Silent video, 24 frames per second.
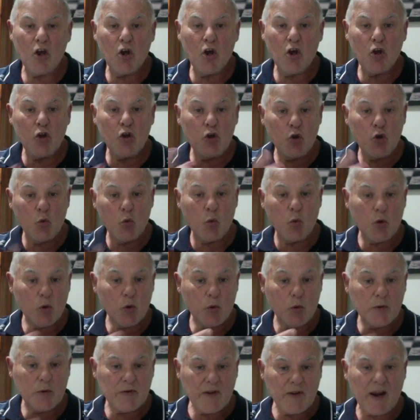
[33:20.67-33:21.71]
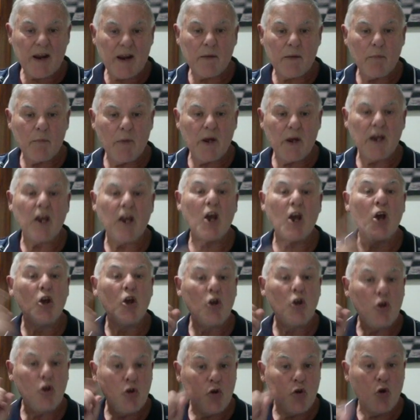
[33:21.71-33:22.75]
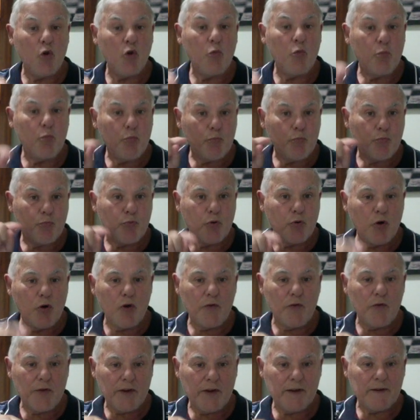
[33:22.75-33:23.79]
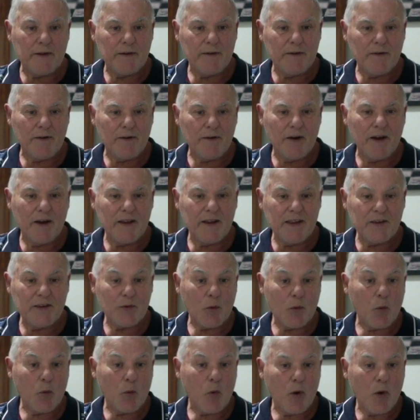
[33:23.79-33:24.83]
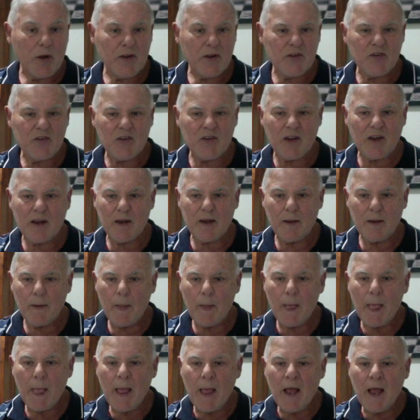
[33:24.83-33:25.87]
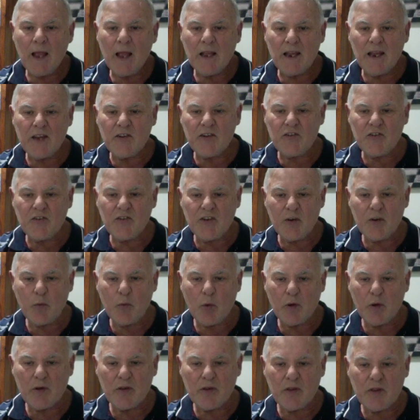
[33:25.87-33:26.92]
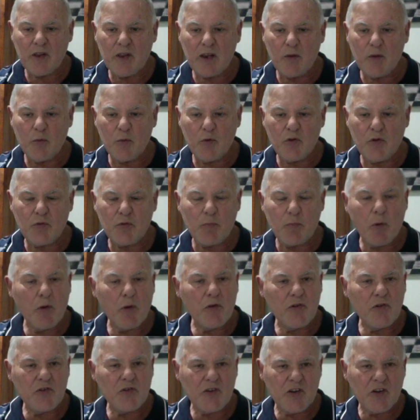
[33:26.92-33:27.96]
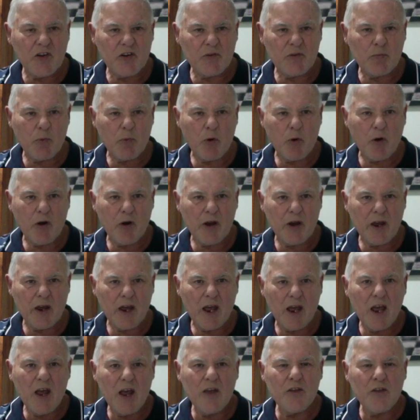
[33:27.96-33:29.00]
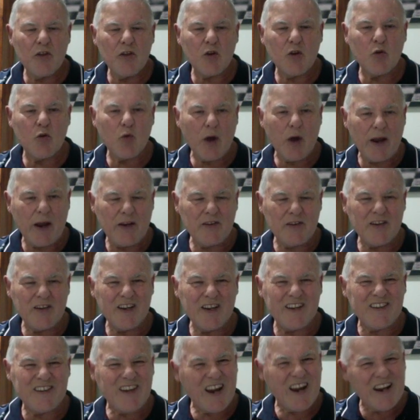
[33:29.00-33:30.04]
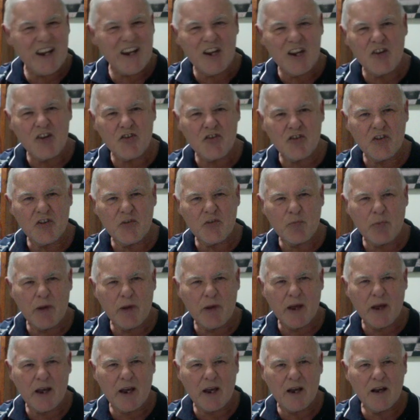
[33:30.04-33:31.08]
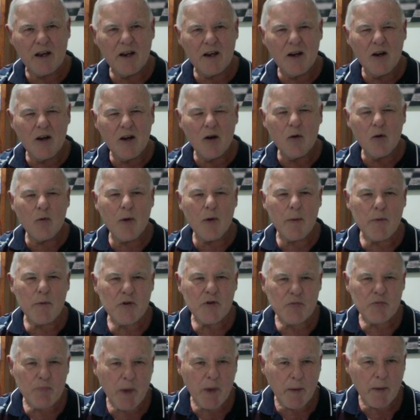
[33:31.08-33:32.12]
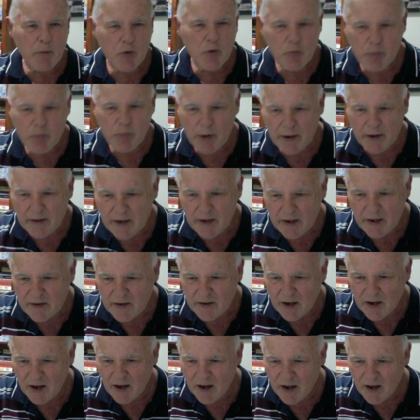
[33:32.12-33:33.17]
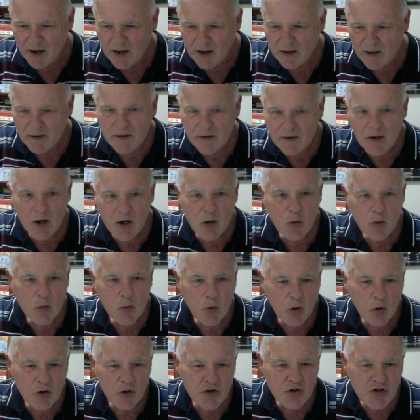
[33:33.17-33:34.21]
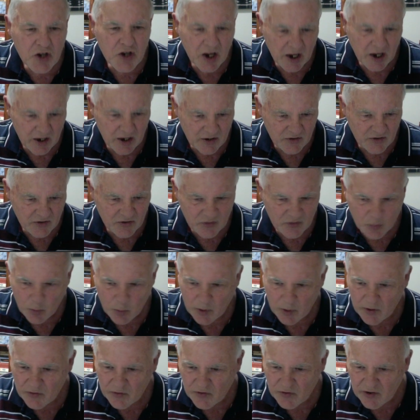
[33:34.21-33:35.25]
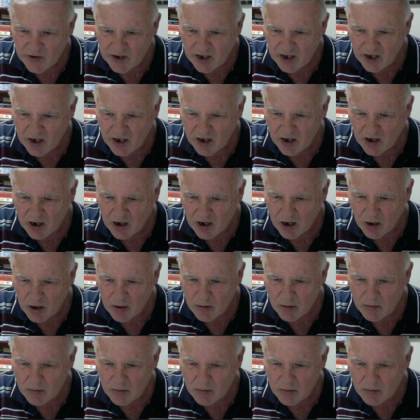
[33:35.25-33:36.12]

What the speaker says: You want to attack me? You prove it, right? That's what White's saying. Let's see what the response is by the great attacking chess player Rameshbabu Pragnanandhaa. Rook checks. Where does the king go?